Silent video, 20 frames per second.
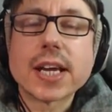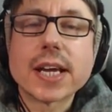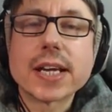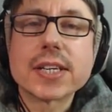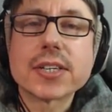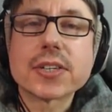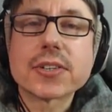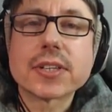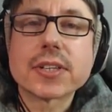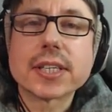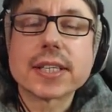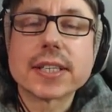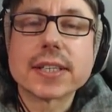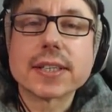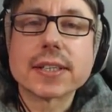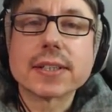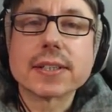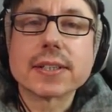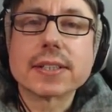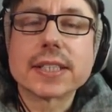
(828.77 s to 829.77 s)
change
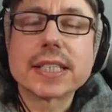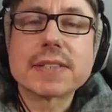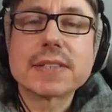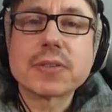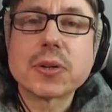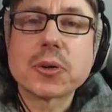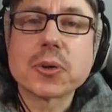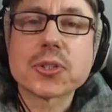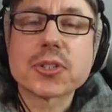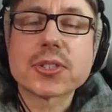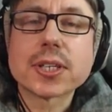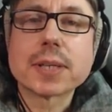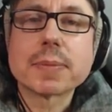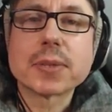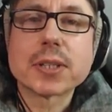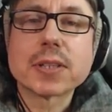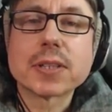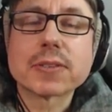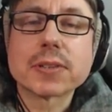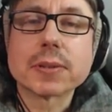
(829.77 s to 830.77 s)
the default
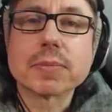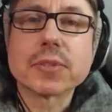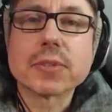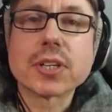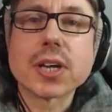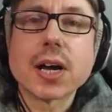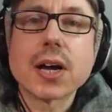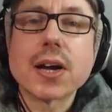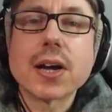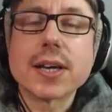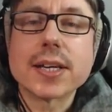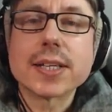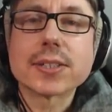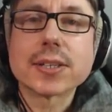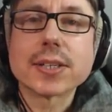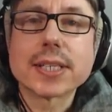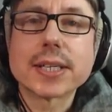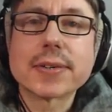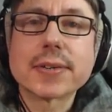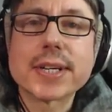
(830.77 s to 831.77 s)
syllable from d
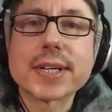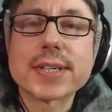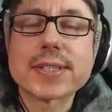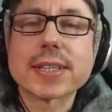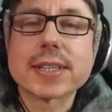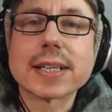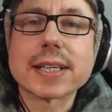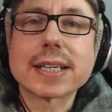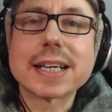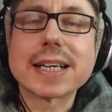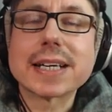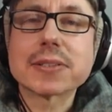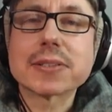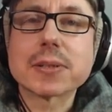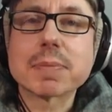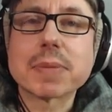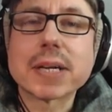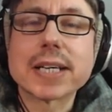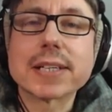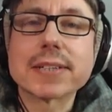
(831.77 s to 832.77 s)
into lyrics, and then
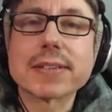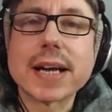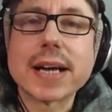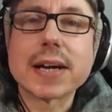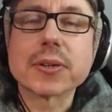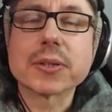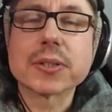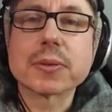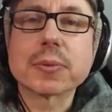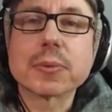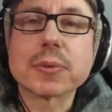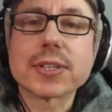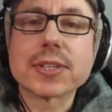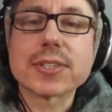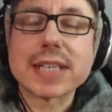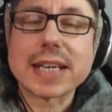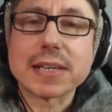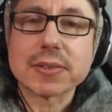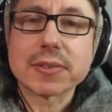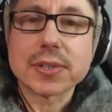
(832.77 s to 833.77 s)
how to play around
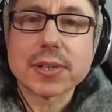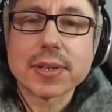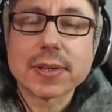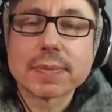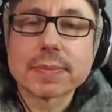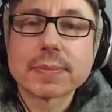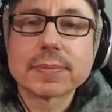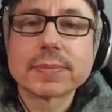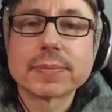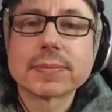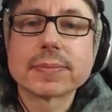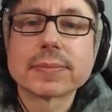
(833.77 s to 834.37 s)
with the sound.